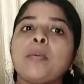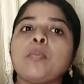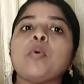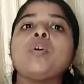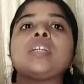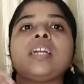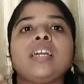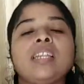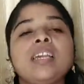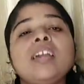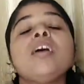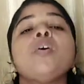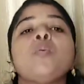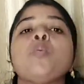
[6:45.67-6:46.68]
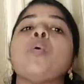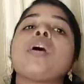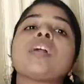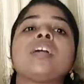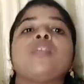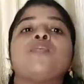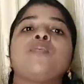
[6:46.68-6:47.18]
about any
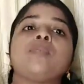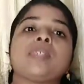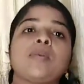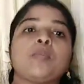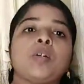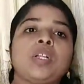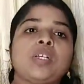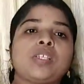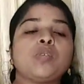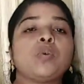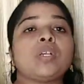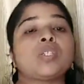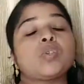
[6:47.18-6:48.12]
work if someone is doing.